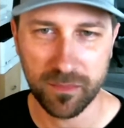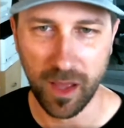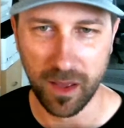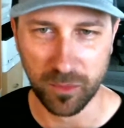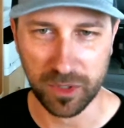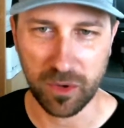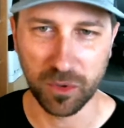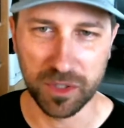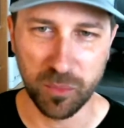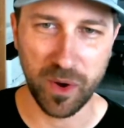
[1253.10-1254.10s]
really
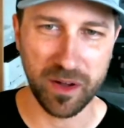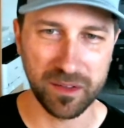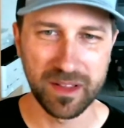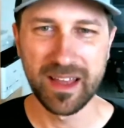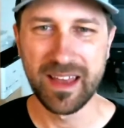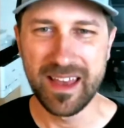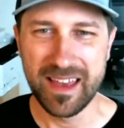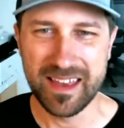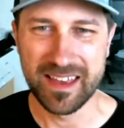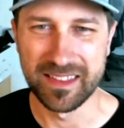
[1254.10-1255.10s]
hold up well
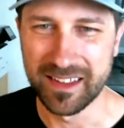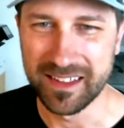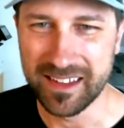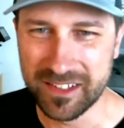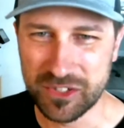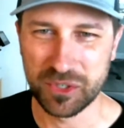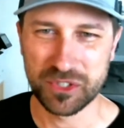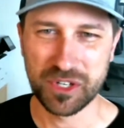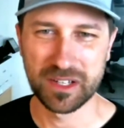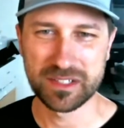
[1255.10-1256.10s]
in the
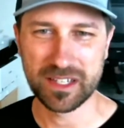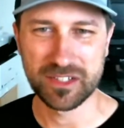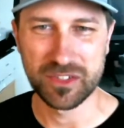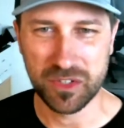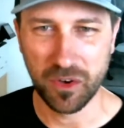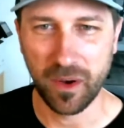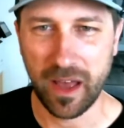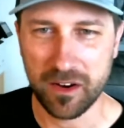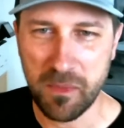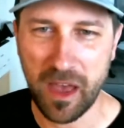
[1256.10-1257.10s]
church context. And so
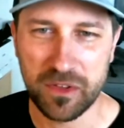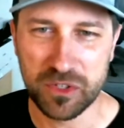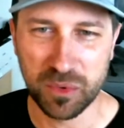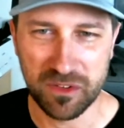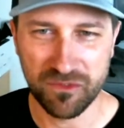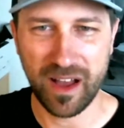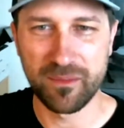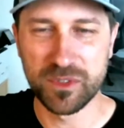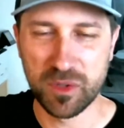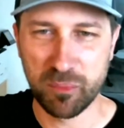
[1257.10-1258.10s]
out of Matthew
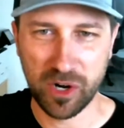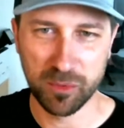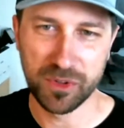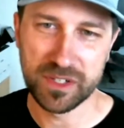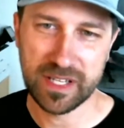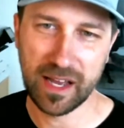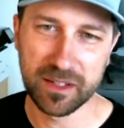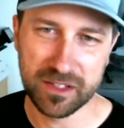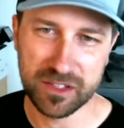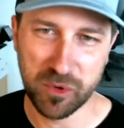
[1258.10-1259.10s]
25 is the parable of the
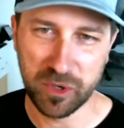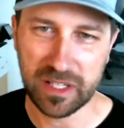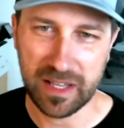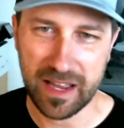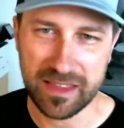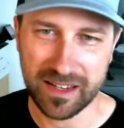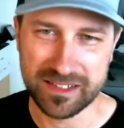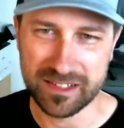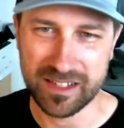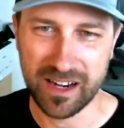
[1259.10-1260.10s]
talents. And we really like that
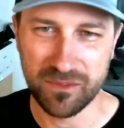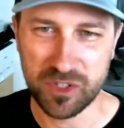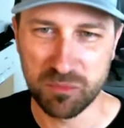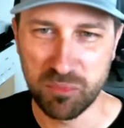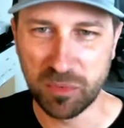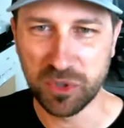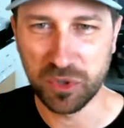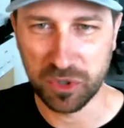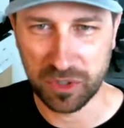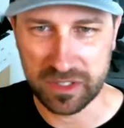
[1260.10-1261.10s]
because it's kind of this
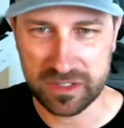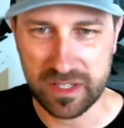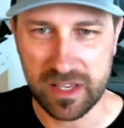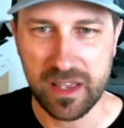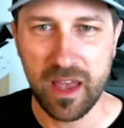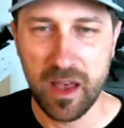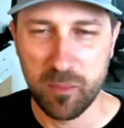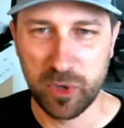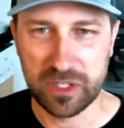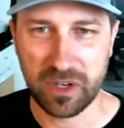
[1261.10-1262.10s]
biblical currency,
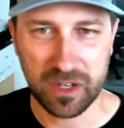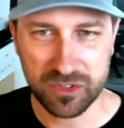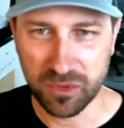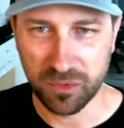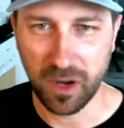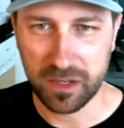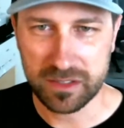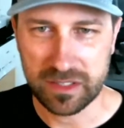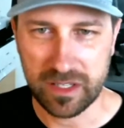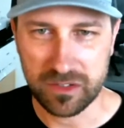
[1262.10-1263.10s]
but it's also,
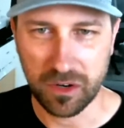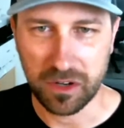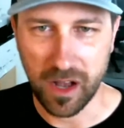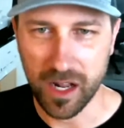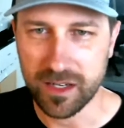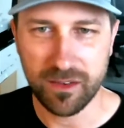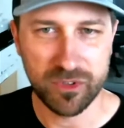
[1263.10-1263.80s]
honestly, it's our God-given